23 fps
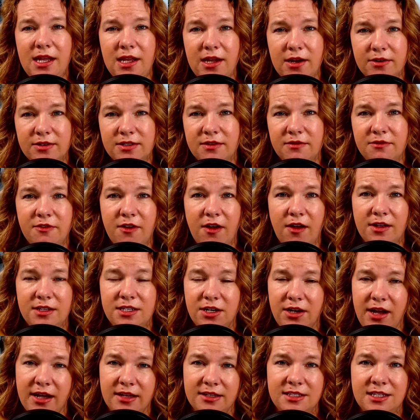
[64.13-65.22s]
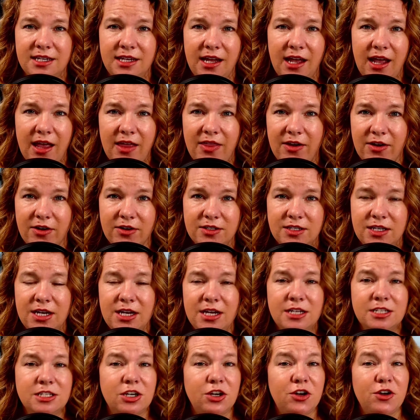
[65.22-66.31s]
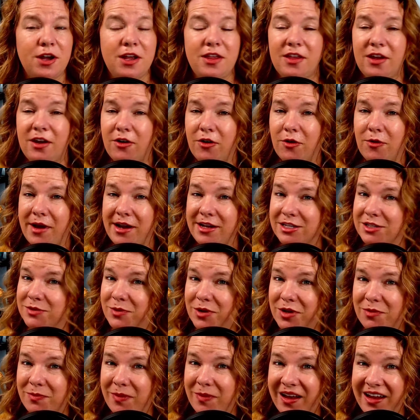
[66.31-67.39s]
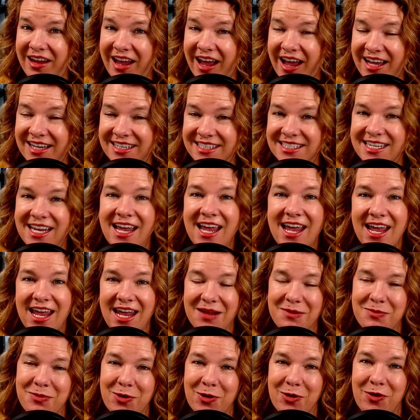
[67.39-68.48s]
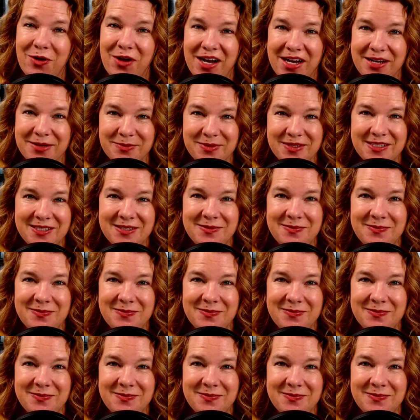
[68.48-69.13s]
years of volunteer counseling others to create the Courageous Worth podcast and programs.